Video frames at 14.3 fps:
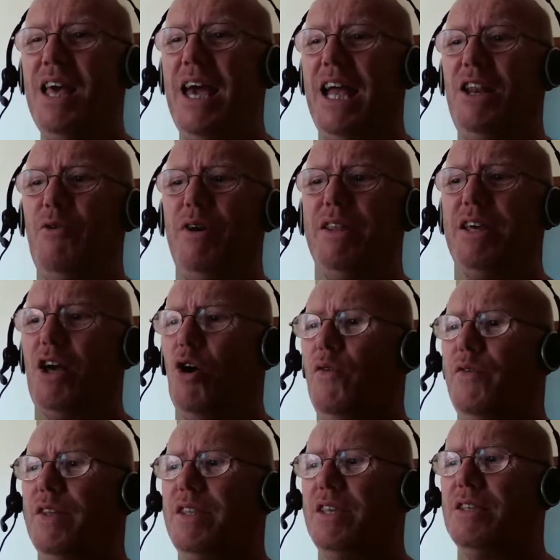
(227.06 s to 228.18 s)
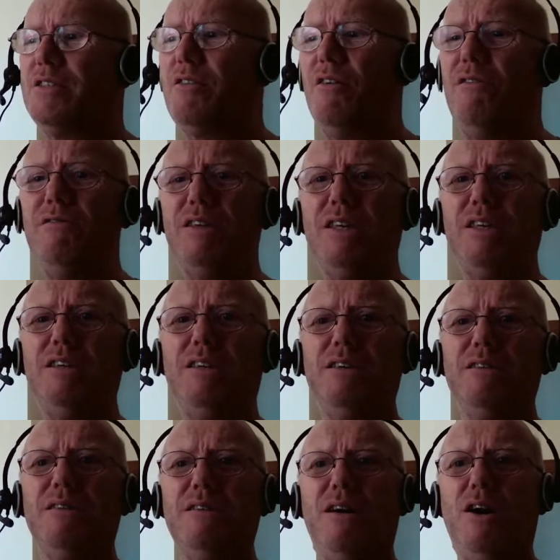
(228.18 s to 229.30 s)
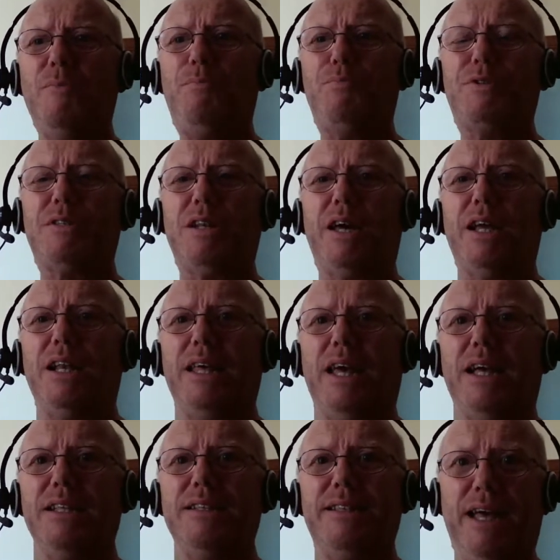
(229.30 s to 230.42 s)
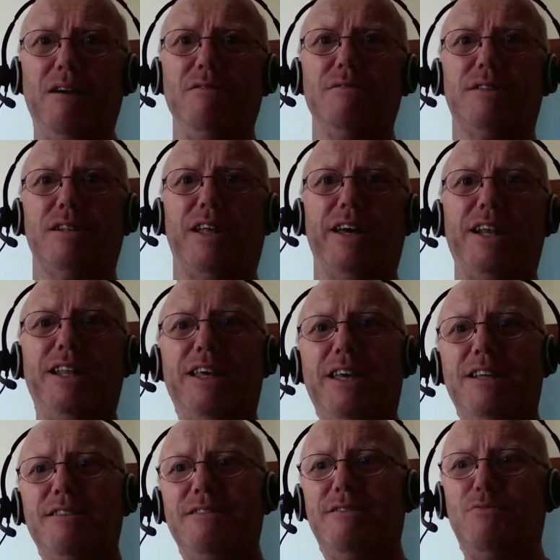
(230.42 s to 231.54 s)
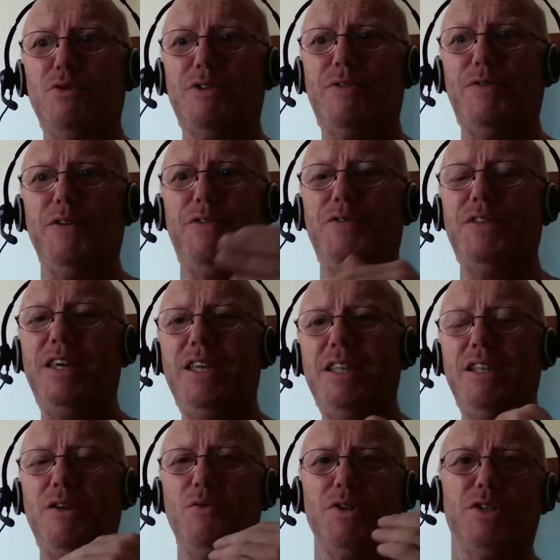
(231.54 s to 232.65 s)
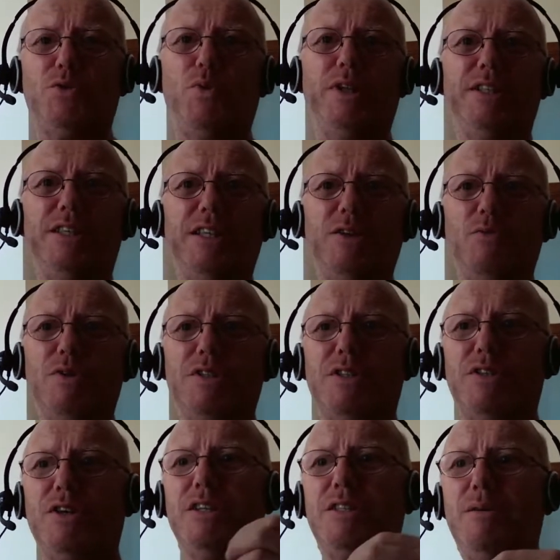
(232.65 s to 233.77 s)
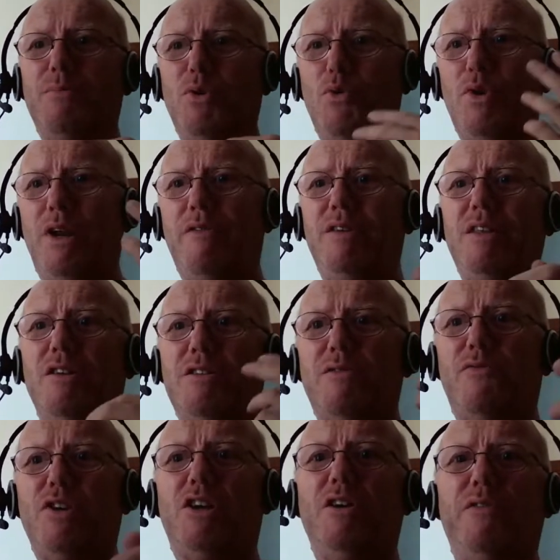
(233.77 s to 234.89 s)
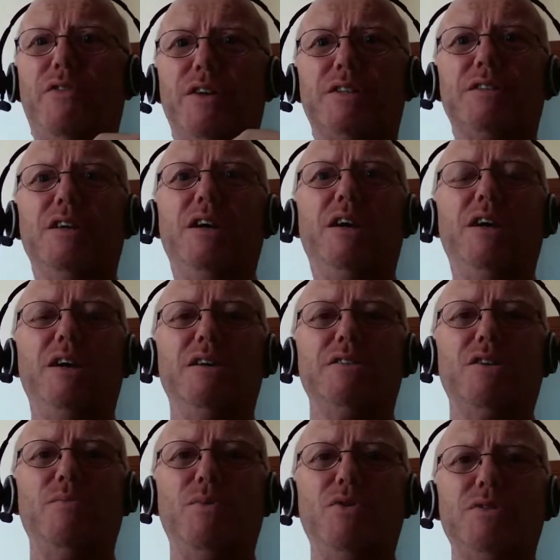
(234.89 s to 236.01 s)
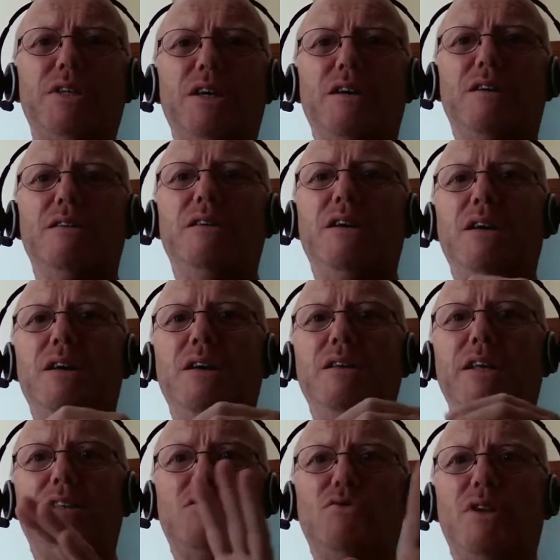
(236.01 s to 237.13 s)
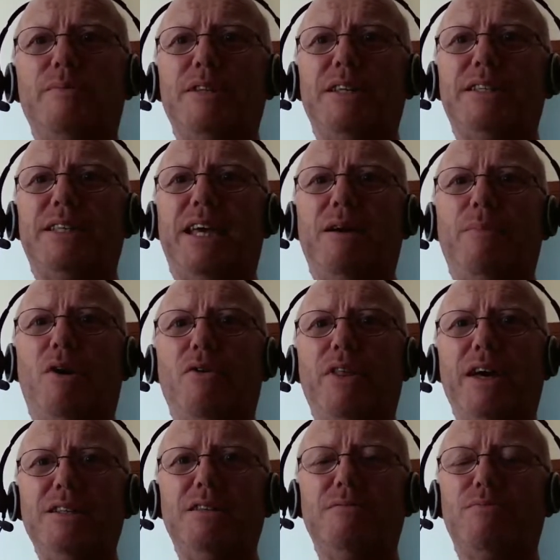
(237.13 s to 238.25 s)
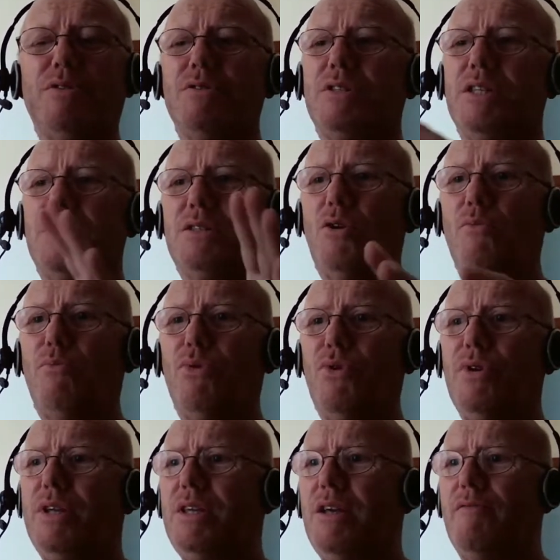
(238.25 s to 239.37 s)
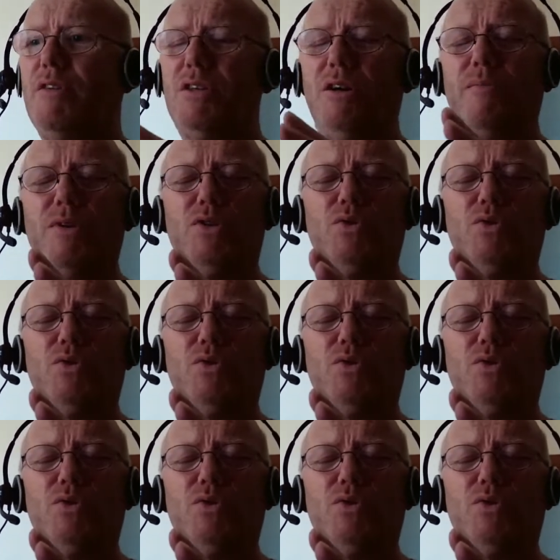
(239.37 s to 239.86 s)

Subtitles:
Anyway, the COVID is going up slightly and down slightly, and was 15 and it was 20 and it was 30, but we're having a lot of recoveries. So Malta, that's all I'm going to say about that, because it's so boring. Every time you